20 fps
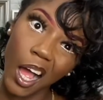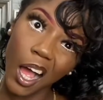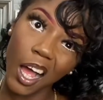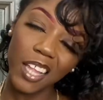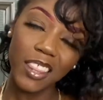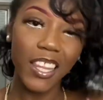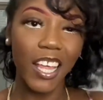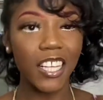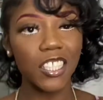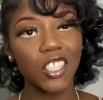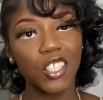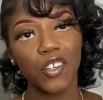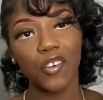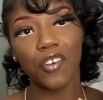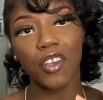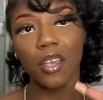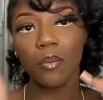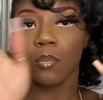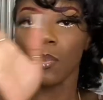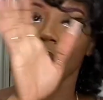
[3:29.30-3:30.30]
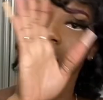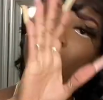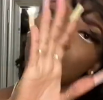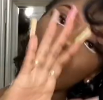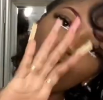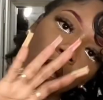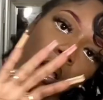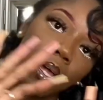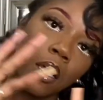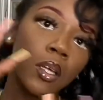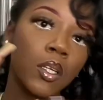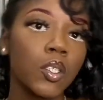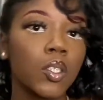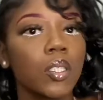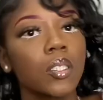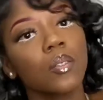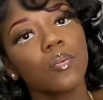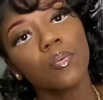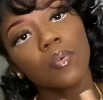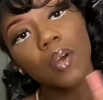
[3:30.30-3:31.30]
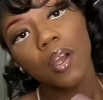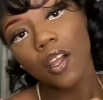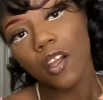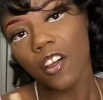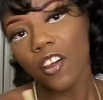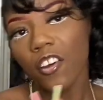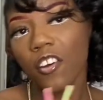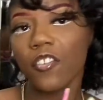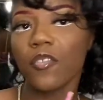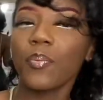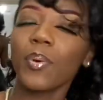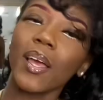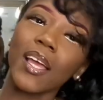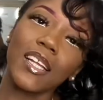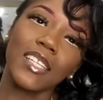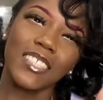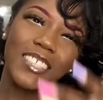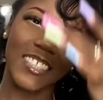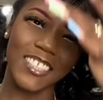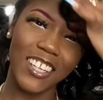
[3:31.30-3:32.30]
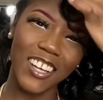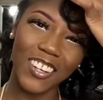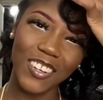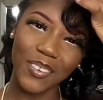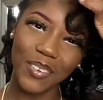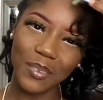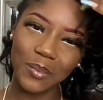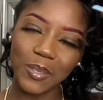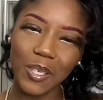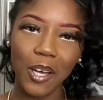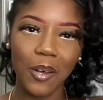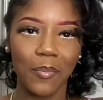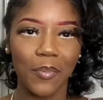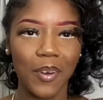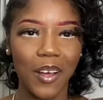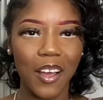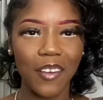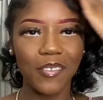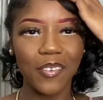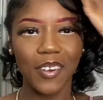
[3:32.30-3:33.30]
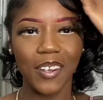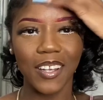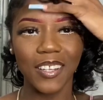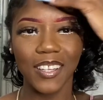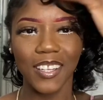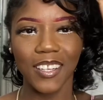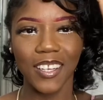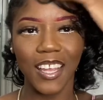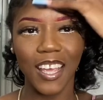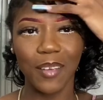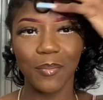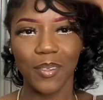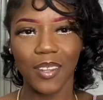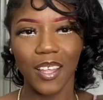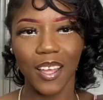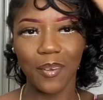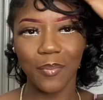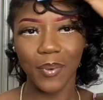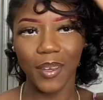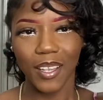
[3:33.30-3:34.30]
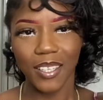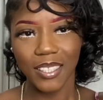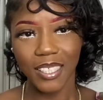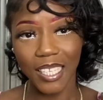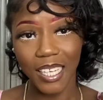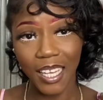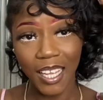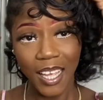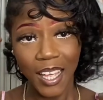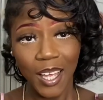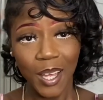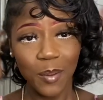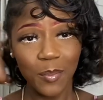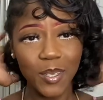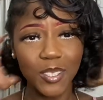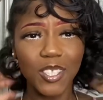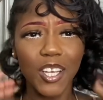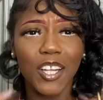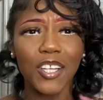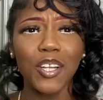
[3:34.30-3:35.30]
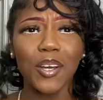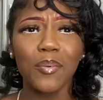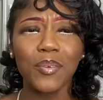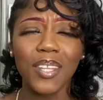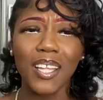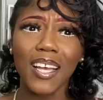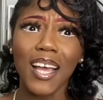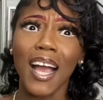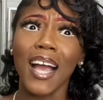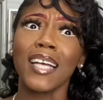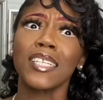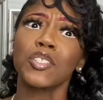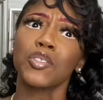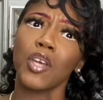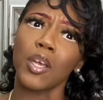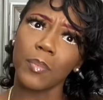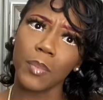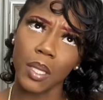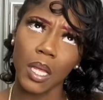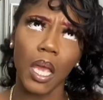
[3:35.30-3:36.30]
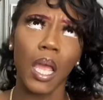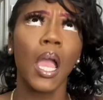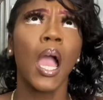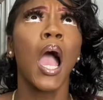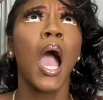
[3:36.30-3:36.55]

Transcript: that scream like, swerve painting. Y'all know what I'm talking about. I forget the name of that painting, but y'all know what the guy is screaming like.